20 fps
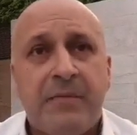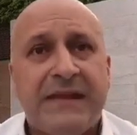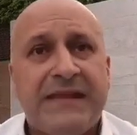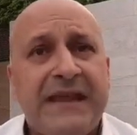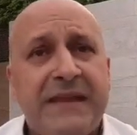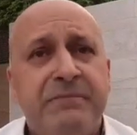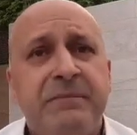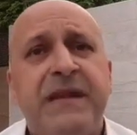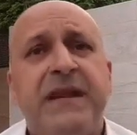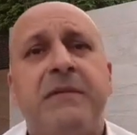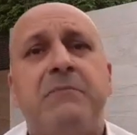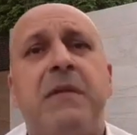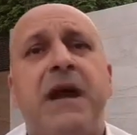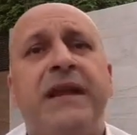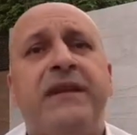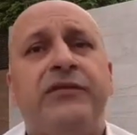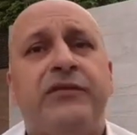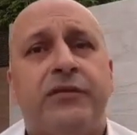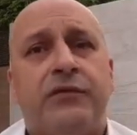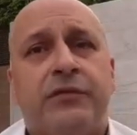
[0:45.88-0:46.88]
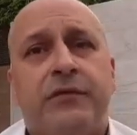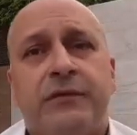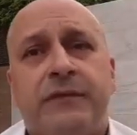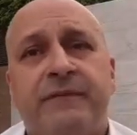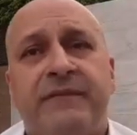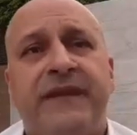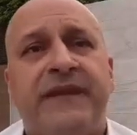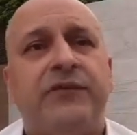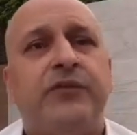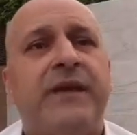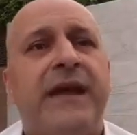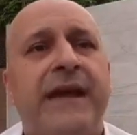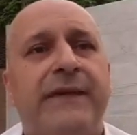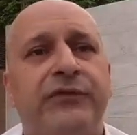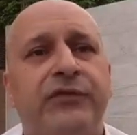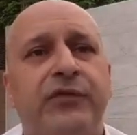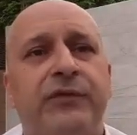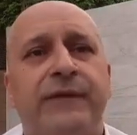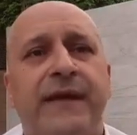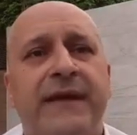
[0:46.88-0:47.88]
But let me remind you that we
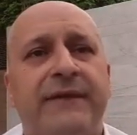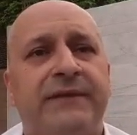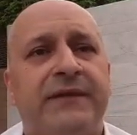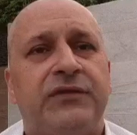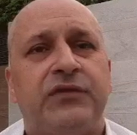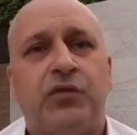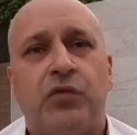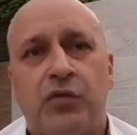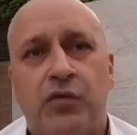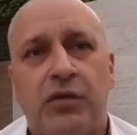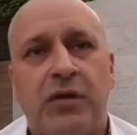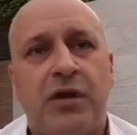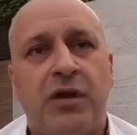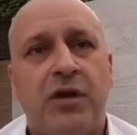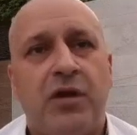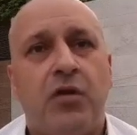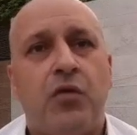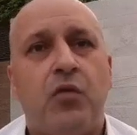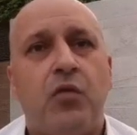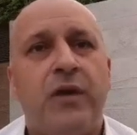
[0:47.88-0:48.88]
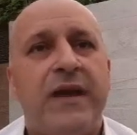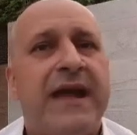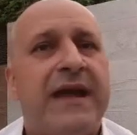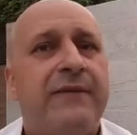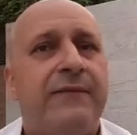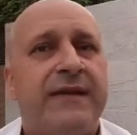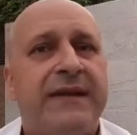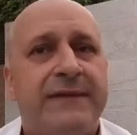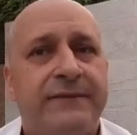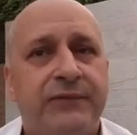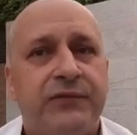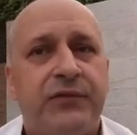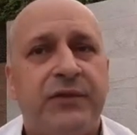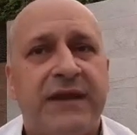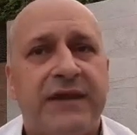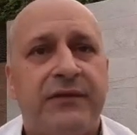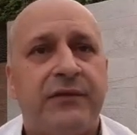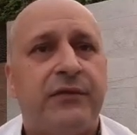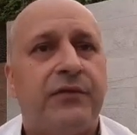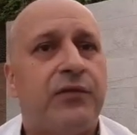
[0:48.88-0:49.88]
have survived it all. We have lived
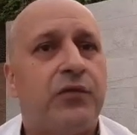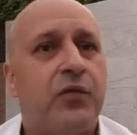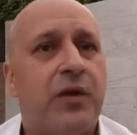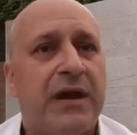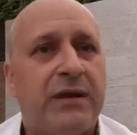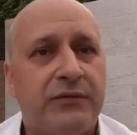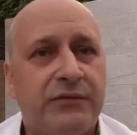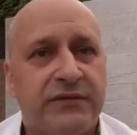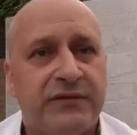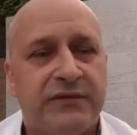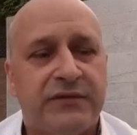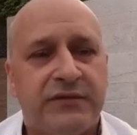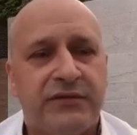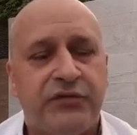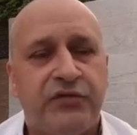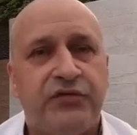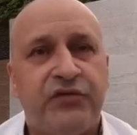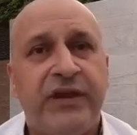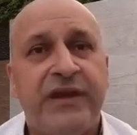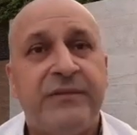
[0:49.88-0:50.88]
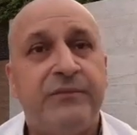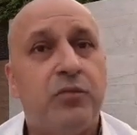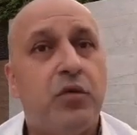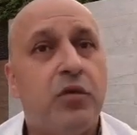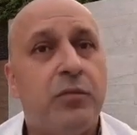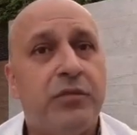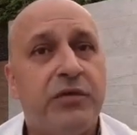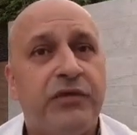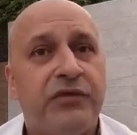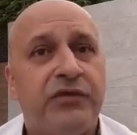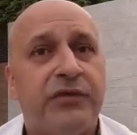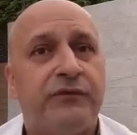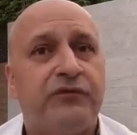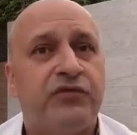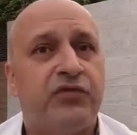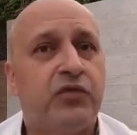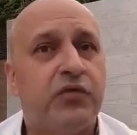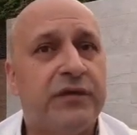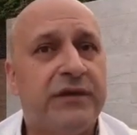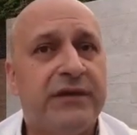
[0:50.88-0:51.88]
together throughout, shared moments
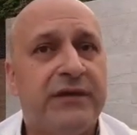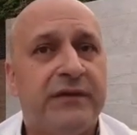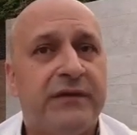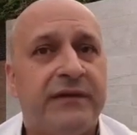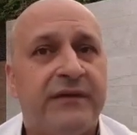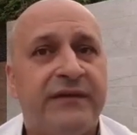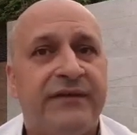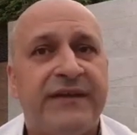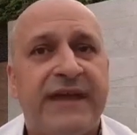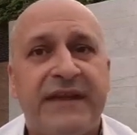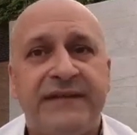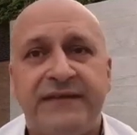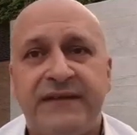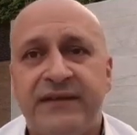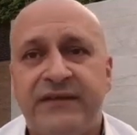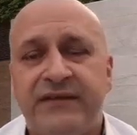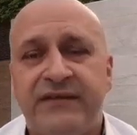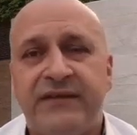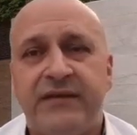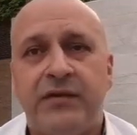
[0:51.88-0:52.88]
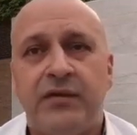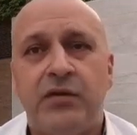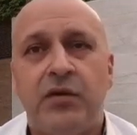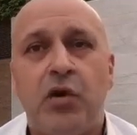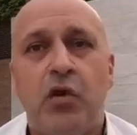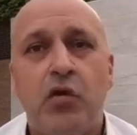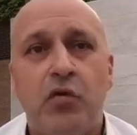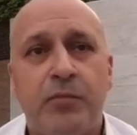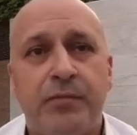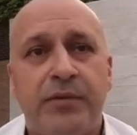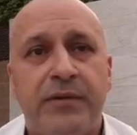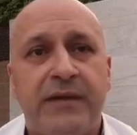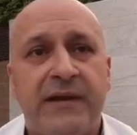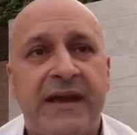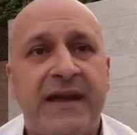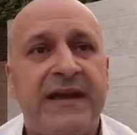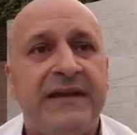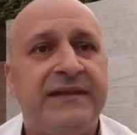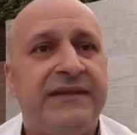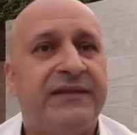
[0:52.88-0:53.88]
of joy, sadness, hope,
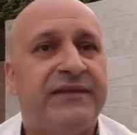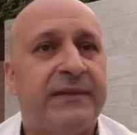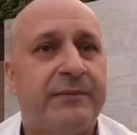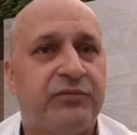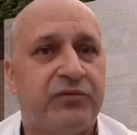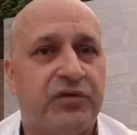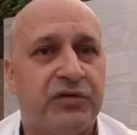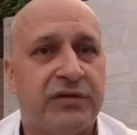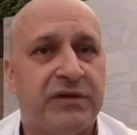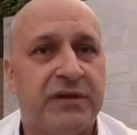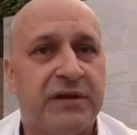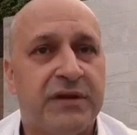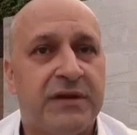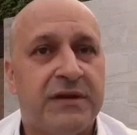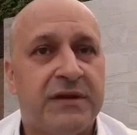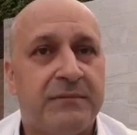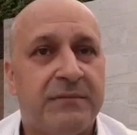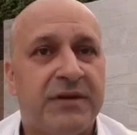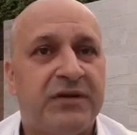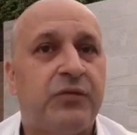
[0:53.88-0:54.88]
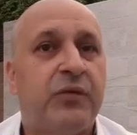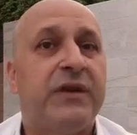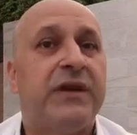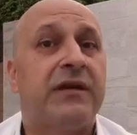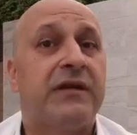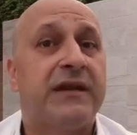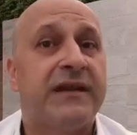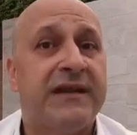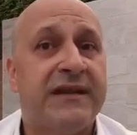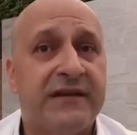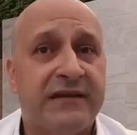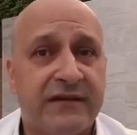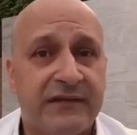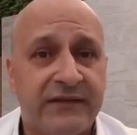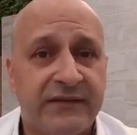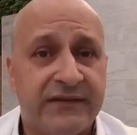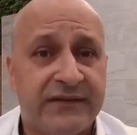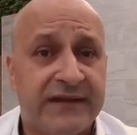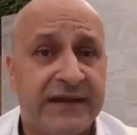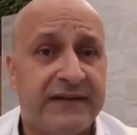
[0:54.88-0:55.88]
and deception. But we are here,
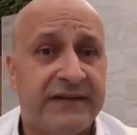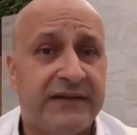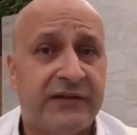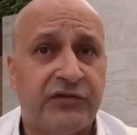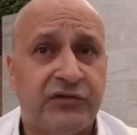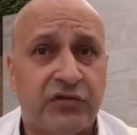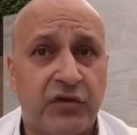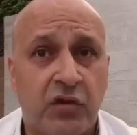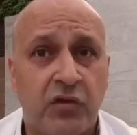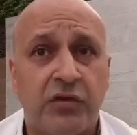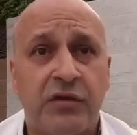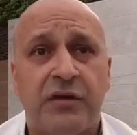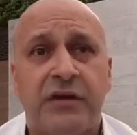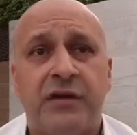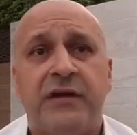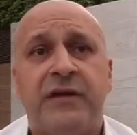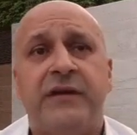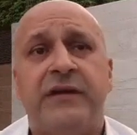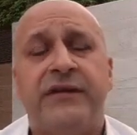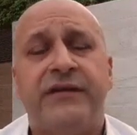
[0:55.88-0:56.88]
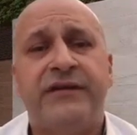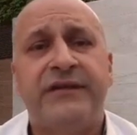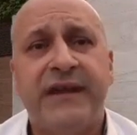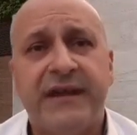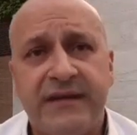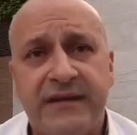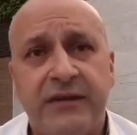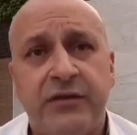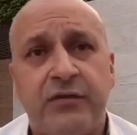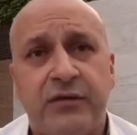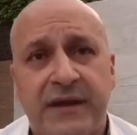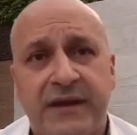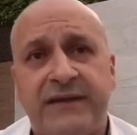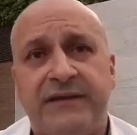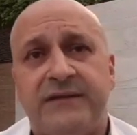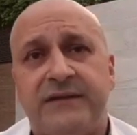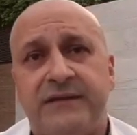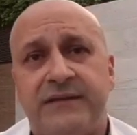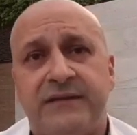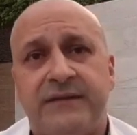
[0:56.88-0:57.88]
standing strong, standing
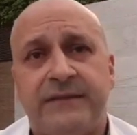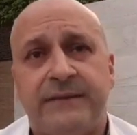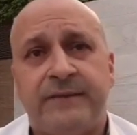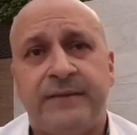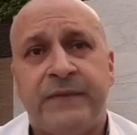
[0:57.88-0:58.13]
united.